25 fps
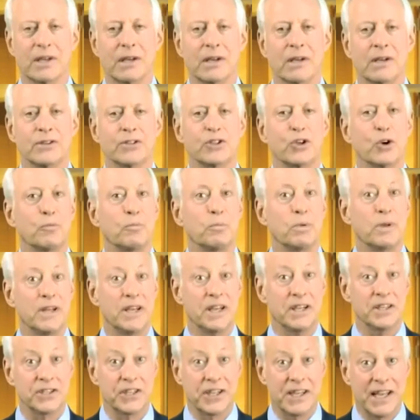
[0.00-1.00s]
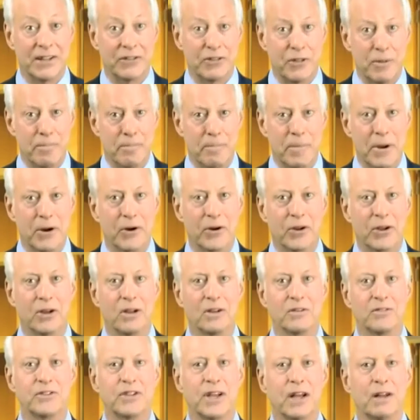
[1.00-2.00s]
So please, get the
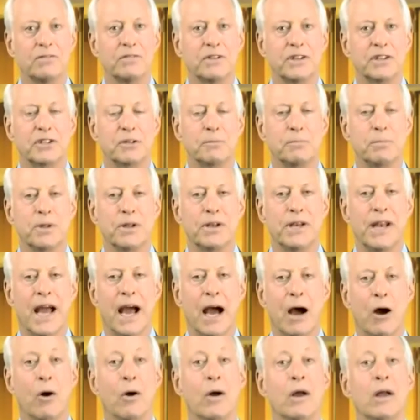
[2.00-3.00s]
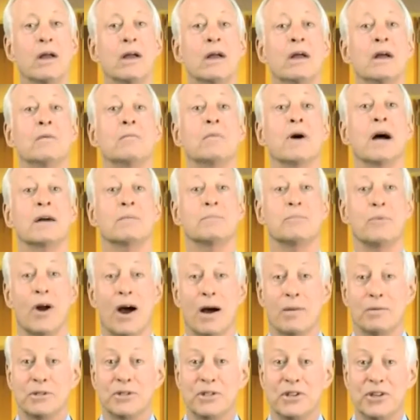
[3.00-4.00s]
miracle of self-discipline now. My
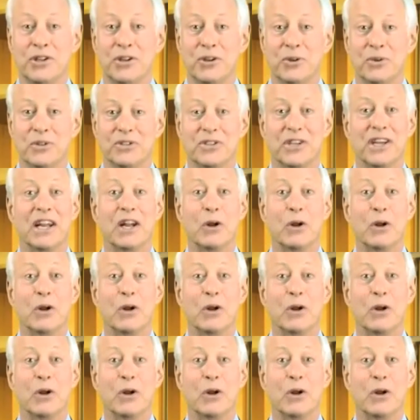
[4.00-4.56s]
promise to you is that it